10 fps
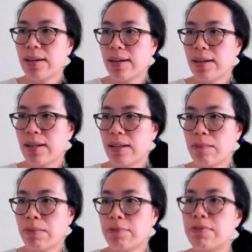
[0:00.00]
uh,
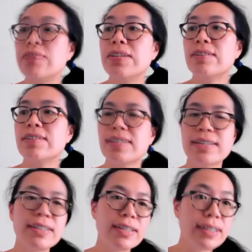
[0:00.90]
about fifty to
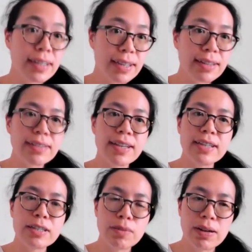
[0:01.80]
sixty teens,
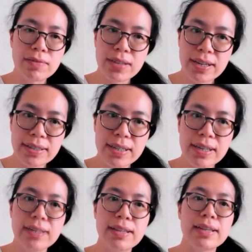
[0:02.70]
age twelve to
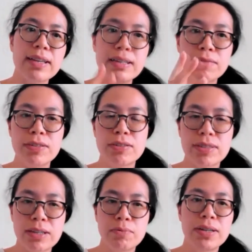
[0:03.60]
eighteen, like
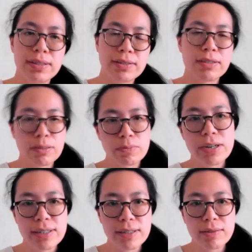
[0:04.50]
individually, what does the
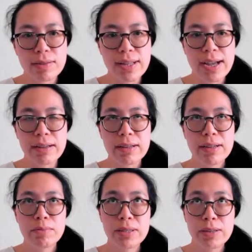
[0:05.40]
depression look like?
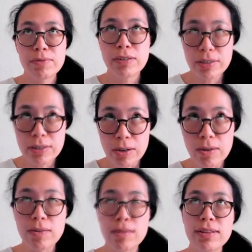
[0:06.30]
But the future
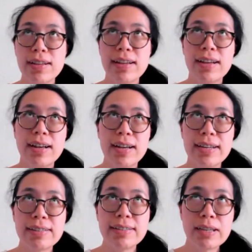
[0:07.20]
goal uh,
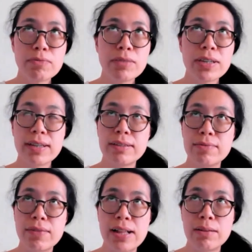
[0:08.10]
is if we can
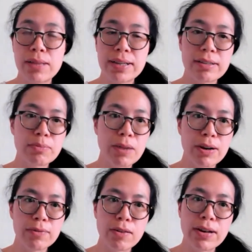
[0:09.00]
develop like a
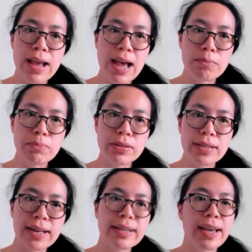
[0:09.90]
smartphone app
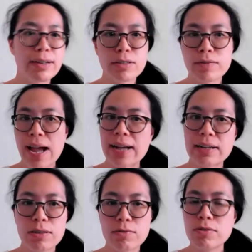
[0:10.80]
that can track
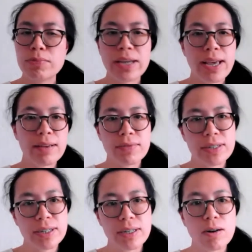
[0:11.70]
through
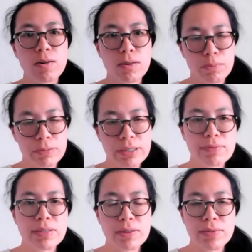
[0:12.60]
behavior or
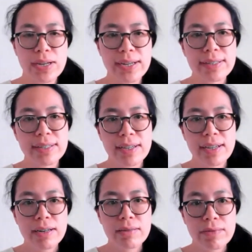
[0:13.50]
brief surveys,
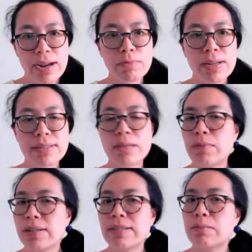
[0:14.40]
right, what
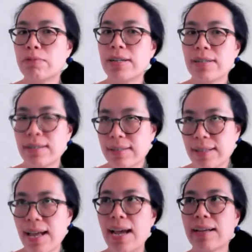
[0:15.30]
someone's depression is
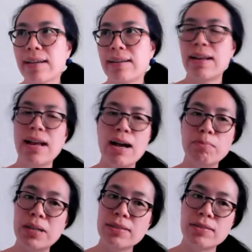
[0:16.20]
like, then
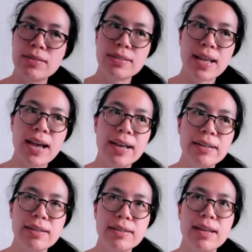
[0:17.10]
help us to
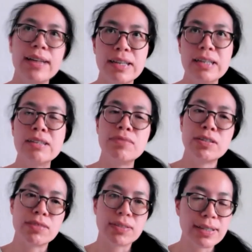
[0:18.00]
design an
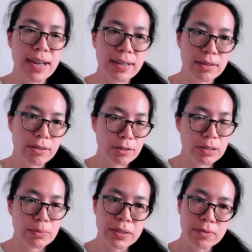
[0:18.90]
individually tailored
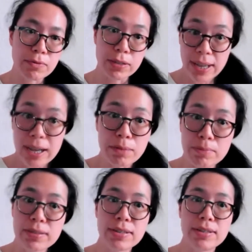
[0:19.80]
treatment for
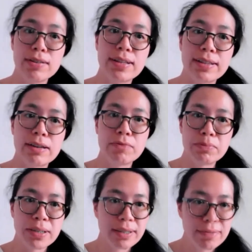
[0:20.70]
them, you know, like that
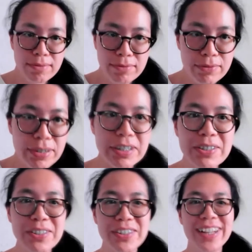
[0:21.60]
would be very
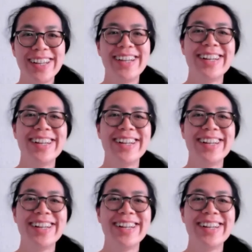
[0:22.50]
cool.